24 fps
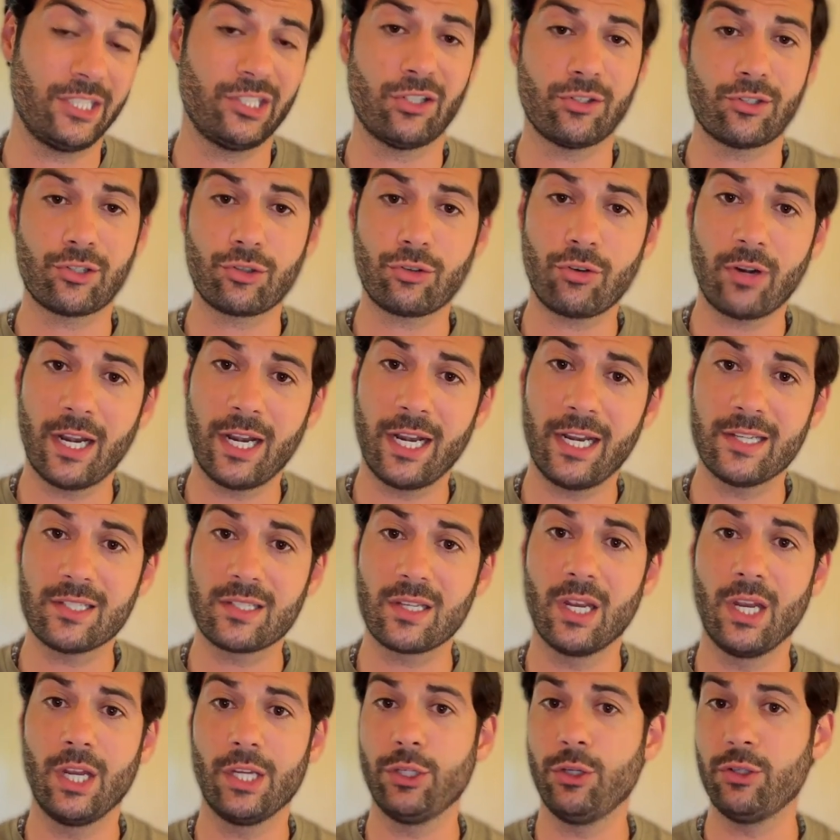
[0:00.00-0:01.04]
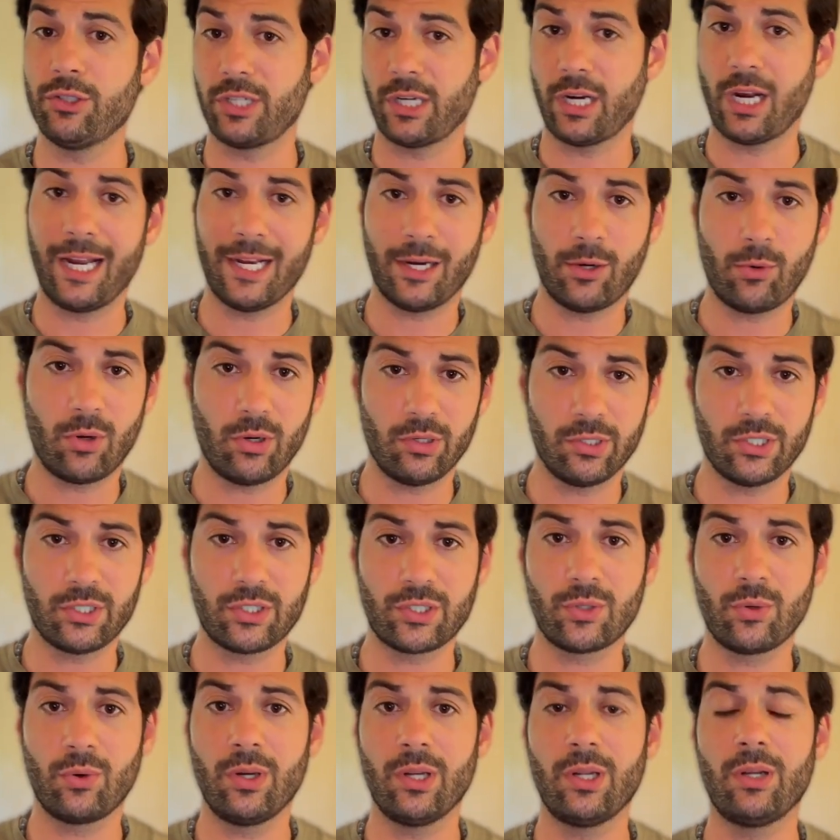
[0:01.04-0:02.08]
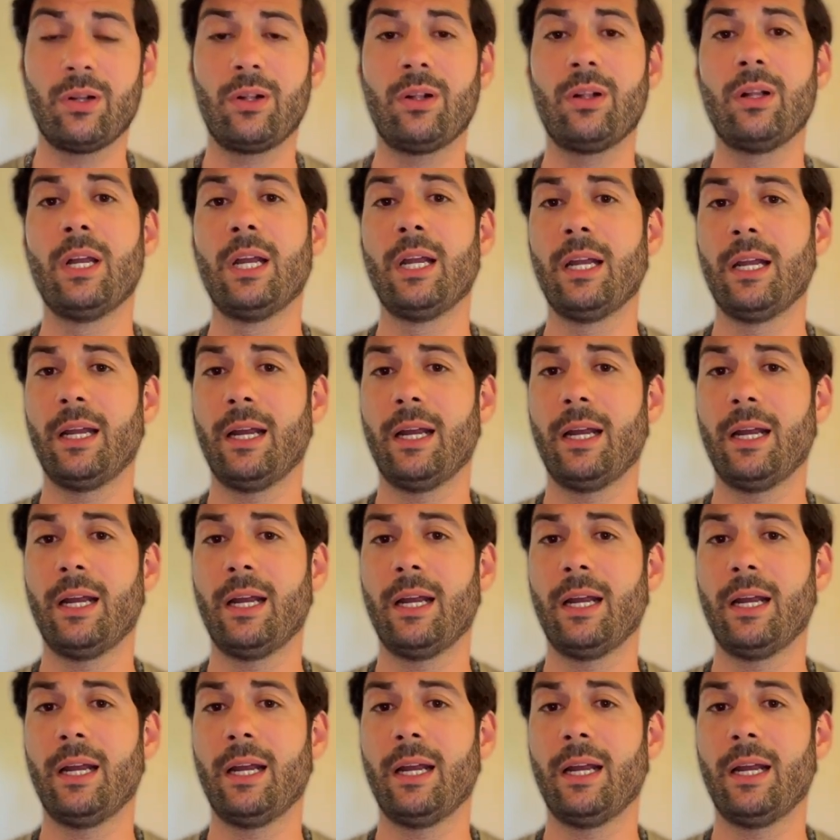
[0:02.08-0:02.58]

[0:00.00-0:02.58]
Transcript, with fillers: your trays, using high quality soil,